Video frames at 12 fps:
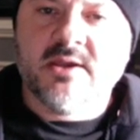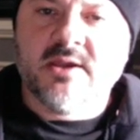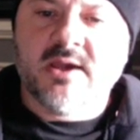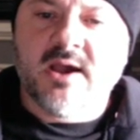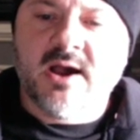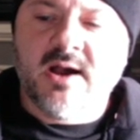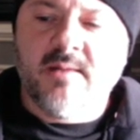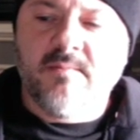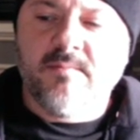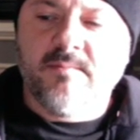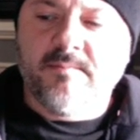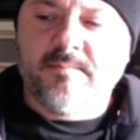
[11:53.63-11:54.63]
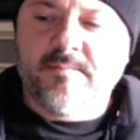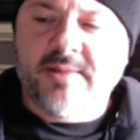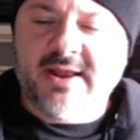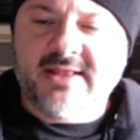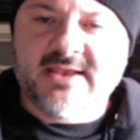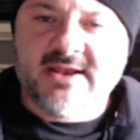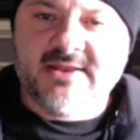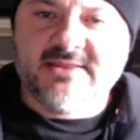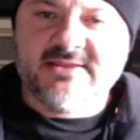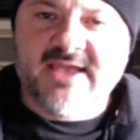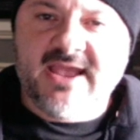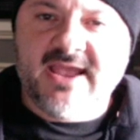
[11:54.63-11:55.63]
But at the end of the
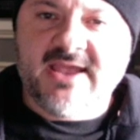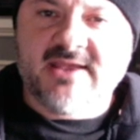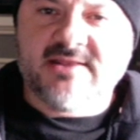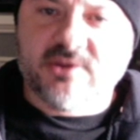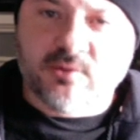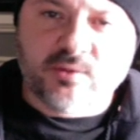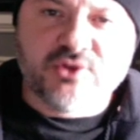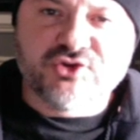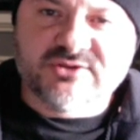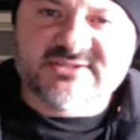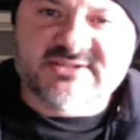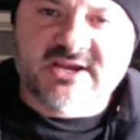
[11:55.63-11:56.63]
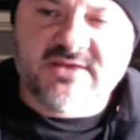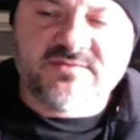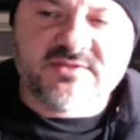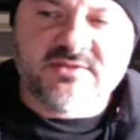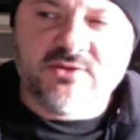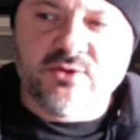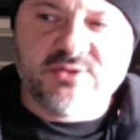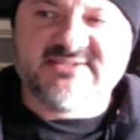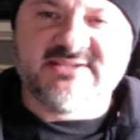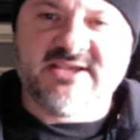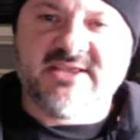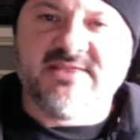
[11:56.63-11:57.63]
day, the original stuff, you could
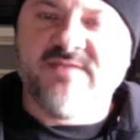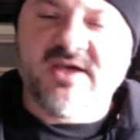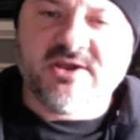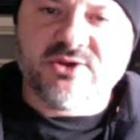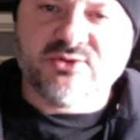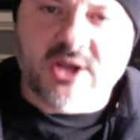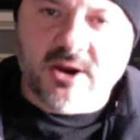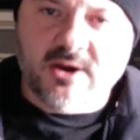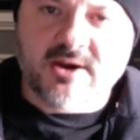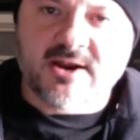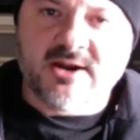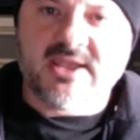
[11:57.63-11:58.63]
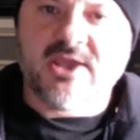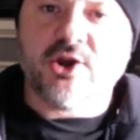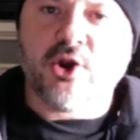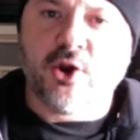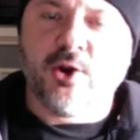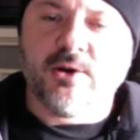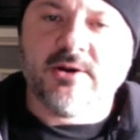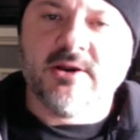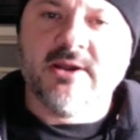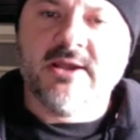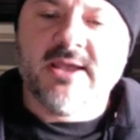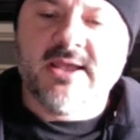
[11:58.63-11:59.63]
see the values aren't going to get hurt.
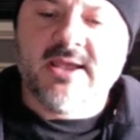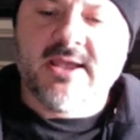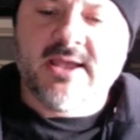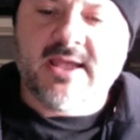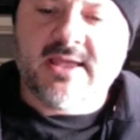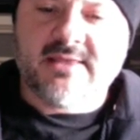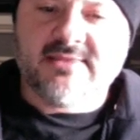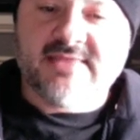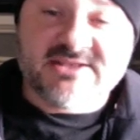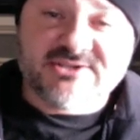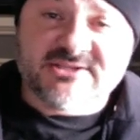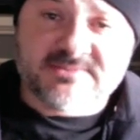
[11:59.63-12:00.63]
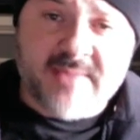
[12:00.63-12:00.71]
That's just my